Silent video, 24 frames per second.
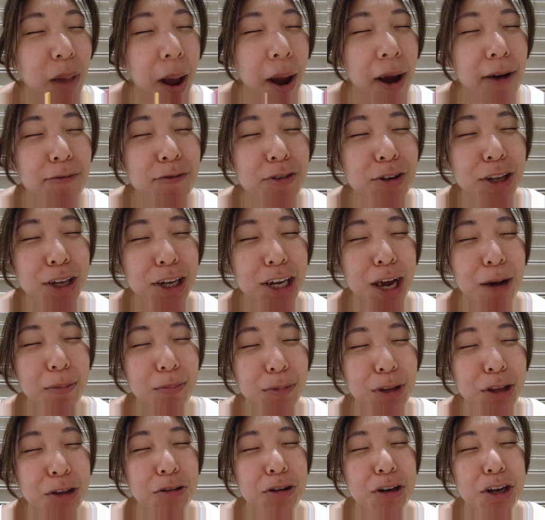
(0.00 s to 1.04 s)
I feel like I'm
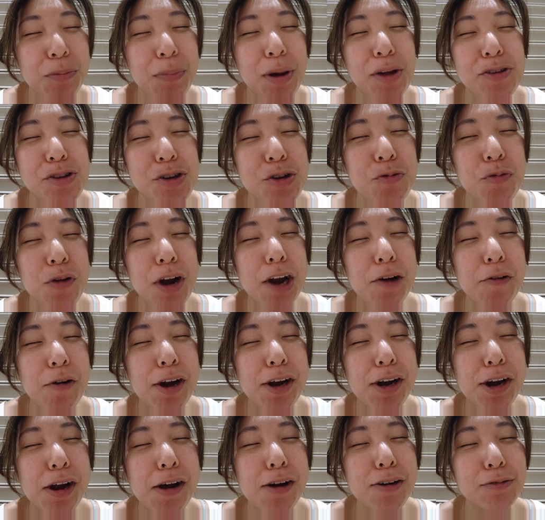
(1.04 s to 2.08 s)
literally about to cry
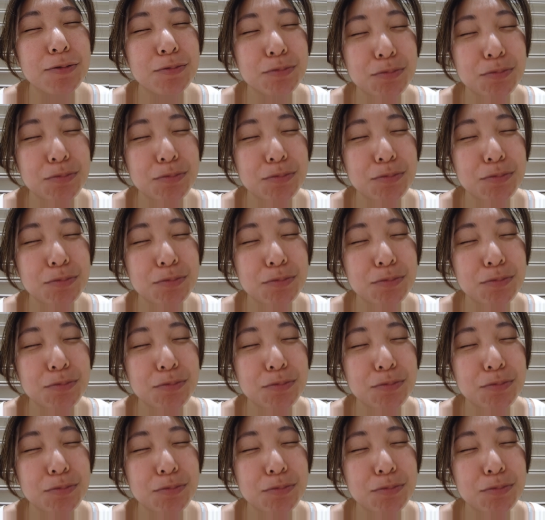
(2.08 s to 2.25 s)
right now.